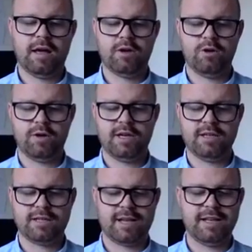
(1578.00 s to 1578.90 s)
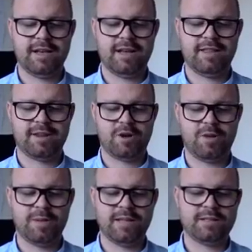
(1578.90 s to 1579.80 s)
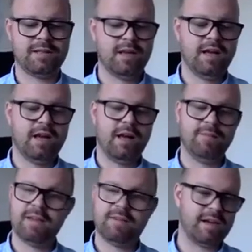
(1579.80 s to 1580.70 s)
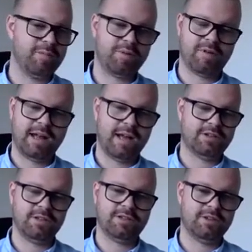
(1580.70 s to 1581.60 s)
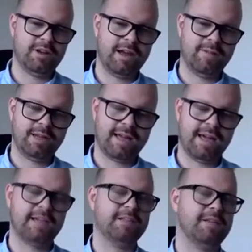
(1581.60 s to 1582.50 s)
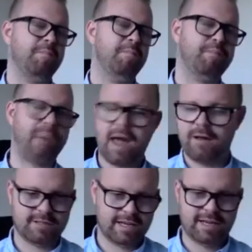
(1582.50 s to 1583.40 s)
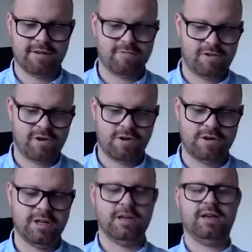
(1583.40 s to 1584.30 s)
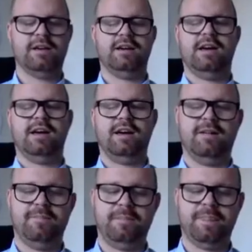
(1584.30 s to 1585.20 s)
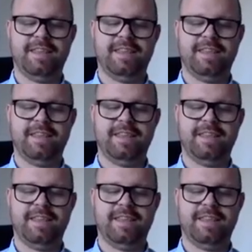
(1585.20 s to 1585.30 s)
who is in the comments. I'm never going to pronounce her surname again because I'm bound to get it wrong. And